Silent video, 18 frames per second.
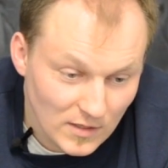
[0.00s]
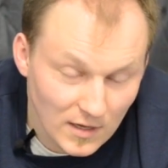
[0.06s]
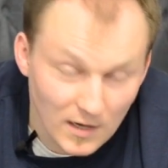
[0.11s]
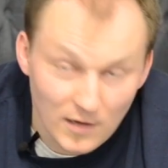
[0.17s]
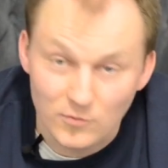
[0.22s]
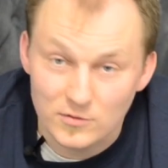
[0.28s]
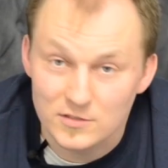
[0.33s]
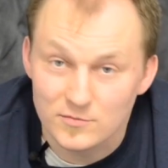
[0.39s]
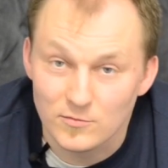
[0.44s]
I
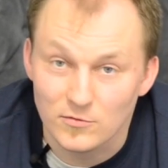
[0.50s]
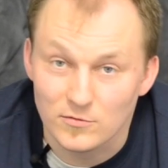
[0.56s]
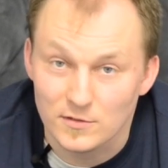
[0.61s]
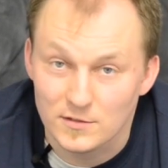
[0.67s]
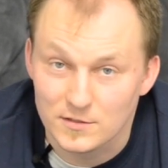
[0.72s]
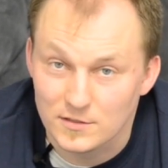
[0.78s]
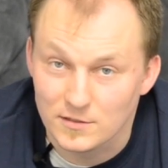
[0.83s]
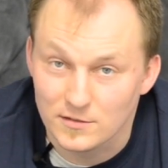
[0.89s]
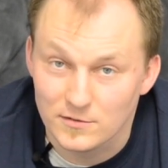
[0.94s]
was
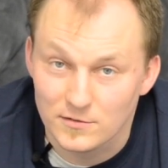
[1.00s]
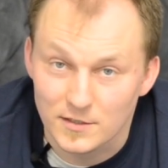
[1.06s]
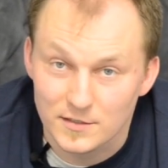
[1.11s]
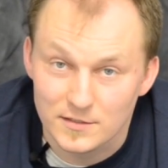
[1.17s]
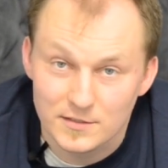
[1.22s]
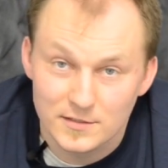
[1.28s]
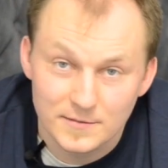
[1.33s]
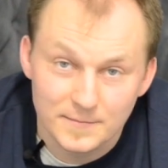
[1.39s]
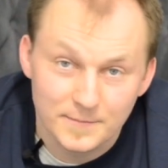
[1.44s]
smoking
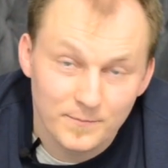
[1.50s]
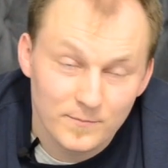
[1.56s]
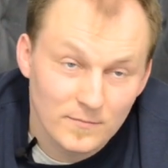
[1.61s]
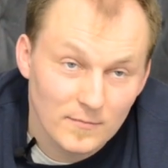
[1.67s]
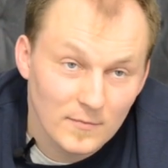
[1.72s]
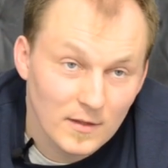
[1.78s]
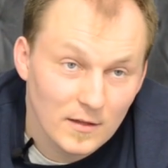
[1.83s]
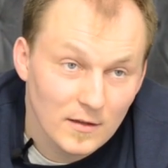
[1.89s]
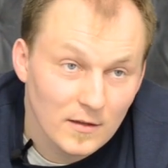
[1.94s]
cigarettes,
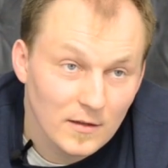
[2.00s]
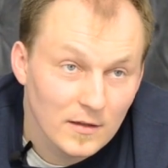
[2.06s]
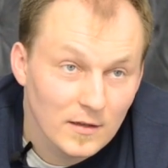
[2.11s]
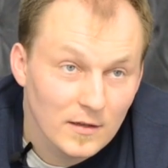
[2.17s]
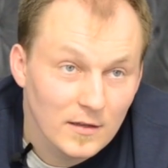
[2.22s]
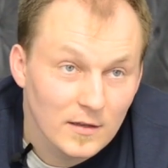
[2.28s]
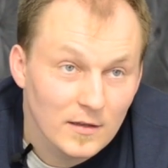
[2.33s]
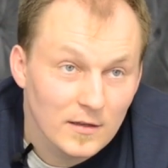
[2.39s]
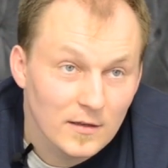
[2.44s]

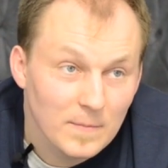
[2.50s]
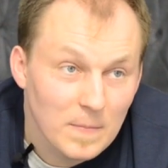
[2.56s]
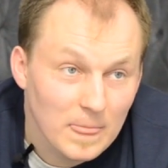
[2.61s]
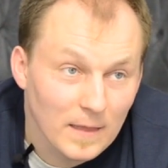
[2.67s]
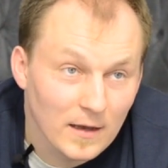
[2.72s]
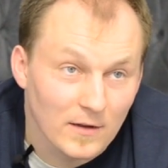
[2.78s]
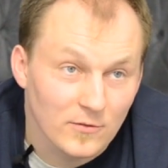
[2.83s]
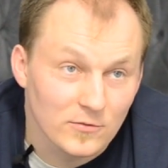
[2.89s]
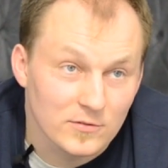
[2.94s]

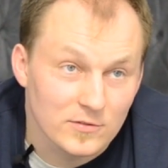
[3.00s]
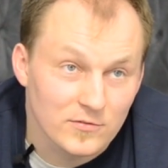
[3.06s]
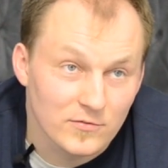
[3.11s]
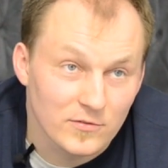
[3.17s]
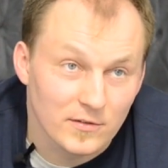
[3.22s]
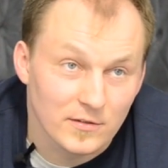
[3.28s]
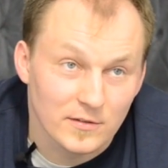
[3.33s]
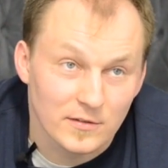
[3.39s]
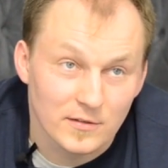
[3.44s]
I was
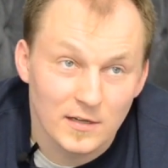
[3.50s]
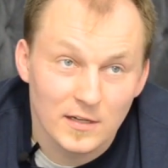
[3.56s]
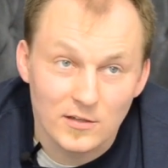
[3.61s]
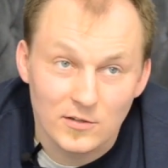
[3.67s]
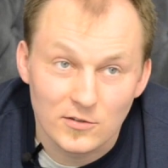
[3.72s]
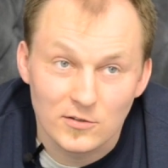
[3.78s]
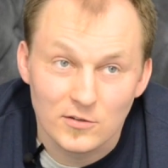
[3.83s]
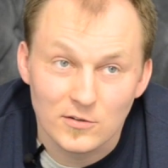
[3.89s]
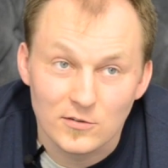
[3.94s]
drinking
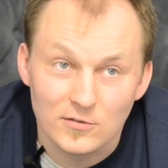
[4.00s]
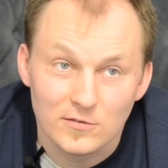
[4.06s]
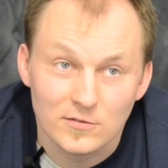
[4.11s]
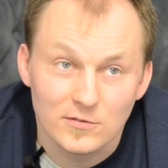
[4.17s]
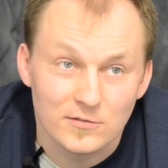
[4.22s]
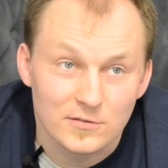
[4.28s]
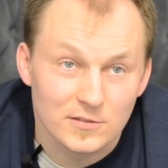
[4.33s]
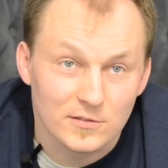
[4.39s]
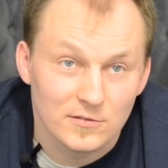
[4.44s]

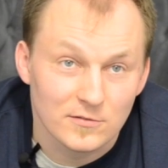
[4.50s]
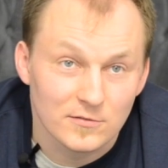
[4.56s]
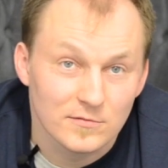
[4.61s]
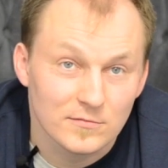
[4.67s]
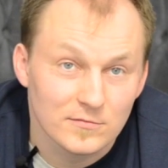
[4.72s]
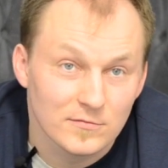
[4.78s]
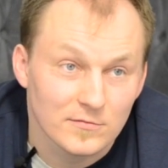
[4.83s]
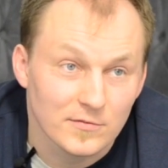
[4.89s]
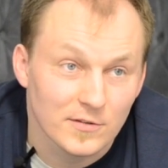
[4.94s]
alcohol also
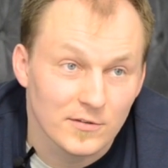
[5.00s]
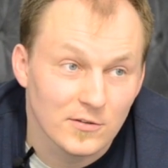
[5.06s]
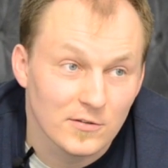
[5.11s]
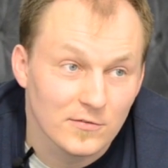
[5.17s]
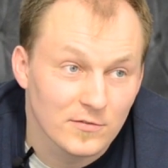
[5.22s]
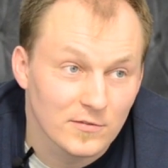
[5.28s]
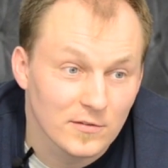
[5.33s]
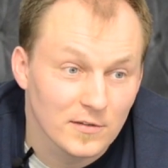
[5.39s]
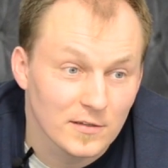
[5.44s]
very
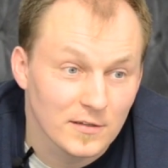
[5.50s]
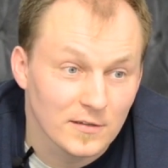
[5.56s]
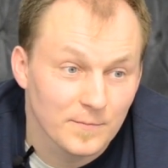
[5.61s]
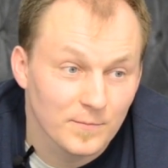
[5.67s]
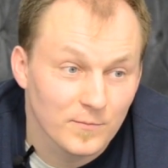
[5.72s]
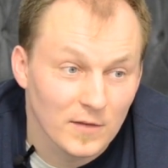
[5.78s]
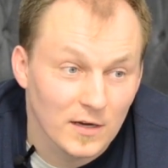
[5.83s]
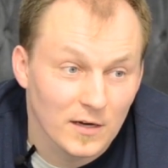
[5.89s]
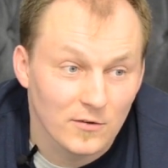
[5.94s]
oftenly.
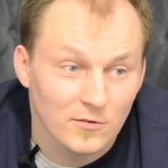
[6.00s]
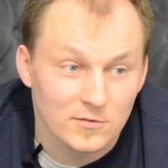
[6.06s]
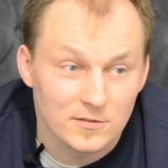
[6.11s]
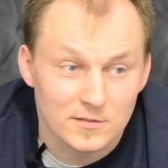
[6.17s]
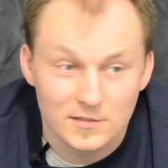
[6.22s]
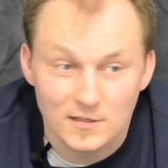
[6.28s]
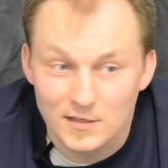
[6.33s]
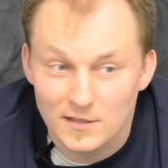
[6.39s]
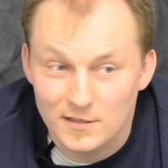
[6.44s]
I
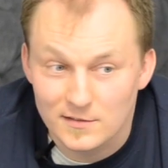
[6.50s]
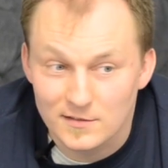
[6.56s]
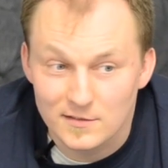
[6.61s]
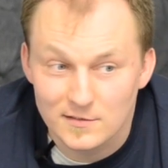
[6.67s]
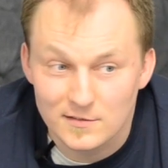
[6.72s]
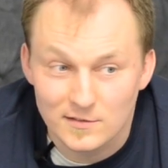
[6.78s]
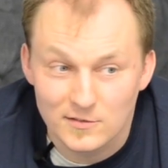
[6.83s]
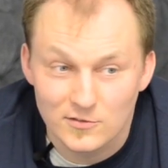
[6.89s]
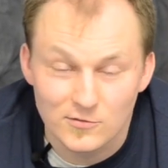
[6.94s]
was uh,
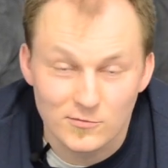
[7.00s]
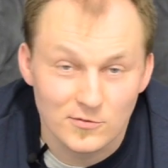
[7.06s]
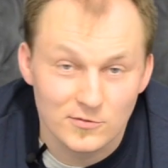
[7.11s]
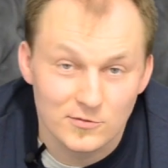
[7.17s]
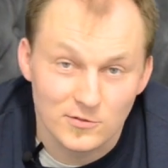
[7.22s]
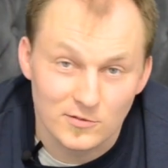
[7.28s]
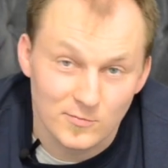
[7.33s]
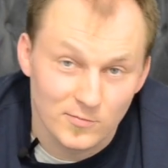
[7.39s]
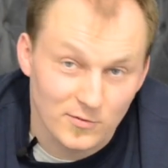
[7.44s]
addicted to
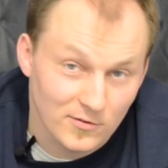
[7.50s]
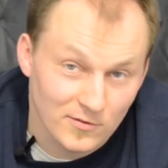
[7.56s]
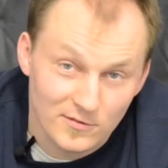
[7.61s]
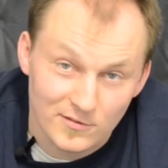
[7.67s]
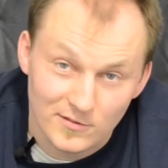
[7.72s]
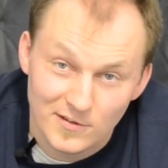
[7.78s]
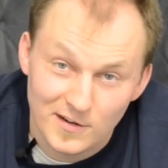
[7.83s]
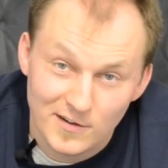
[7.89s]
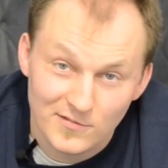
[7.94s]
watching
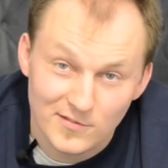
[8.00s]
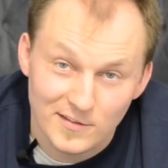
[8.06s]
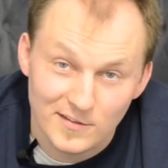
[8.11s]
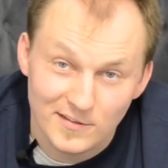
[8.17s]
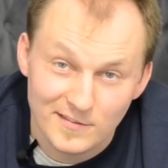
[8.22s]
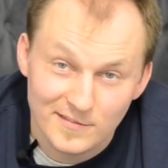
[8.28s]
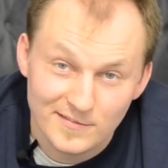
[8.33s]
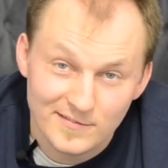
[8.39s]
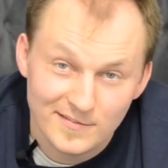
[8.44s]
pornography,
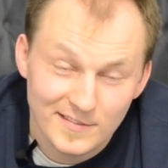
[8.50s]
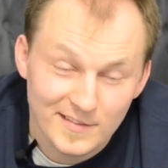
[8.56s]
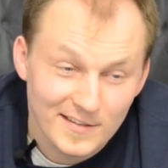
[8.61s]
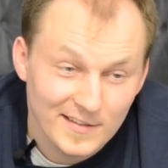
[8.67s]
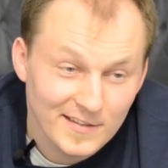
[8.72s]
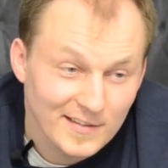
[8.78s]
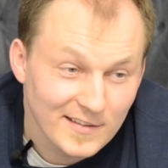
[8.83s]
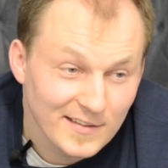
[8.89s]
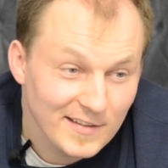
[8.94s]

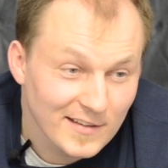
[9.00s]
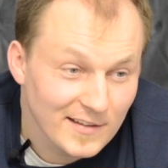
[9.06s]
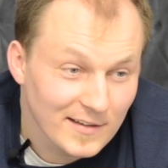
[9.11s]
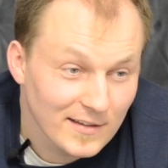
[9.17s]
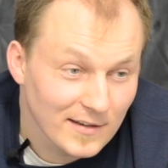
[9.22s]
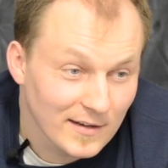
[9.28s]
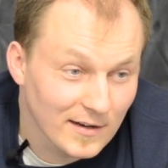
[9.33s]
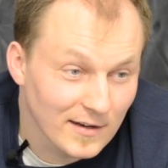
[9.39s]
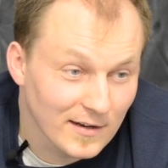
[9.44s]

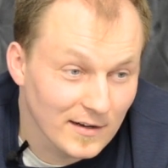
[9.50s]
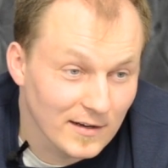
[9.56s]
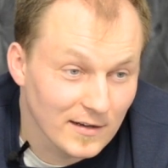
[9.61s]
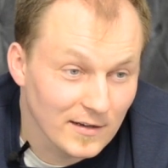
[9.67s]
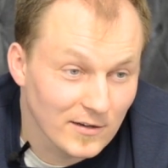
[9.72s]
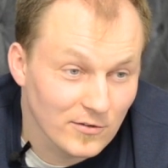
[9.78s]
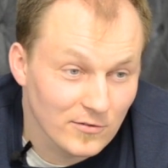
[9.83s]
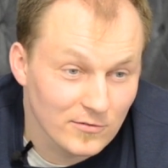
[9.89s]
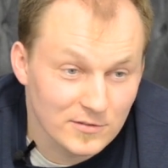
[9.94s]

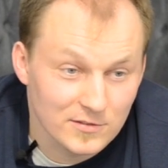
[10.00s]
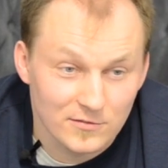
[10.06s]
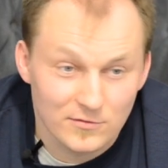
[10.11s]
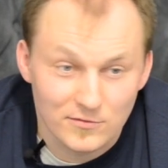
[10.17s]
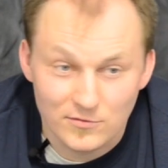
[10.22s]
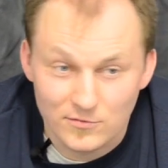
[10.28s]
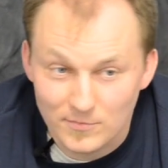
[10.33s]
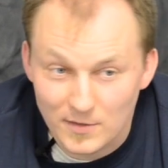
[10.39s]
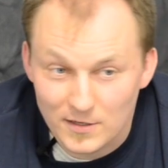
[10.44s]
uh, also
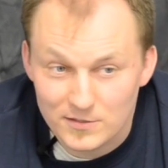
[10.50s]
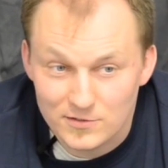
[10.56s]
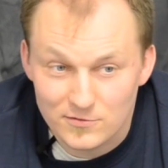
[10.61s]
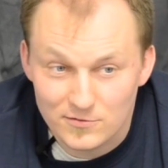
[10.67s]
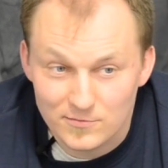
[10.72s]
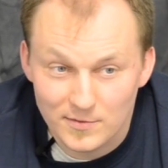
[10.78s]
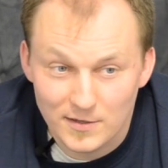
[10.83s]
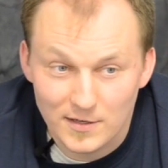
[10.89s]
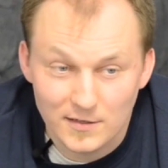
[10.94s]
to
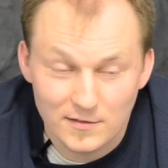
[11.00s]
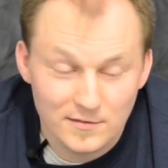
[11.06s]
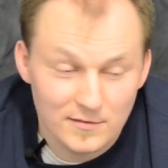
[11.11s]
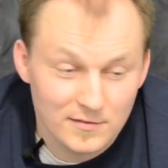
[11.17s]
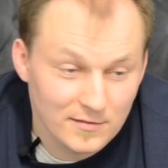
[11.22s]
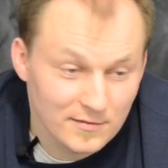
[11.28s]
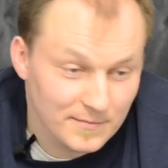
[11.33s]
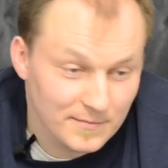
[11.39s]
masturbate.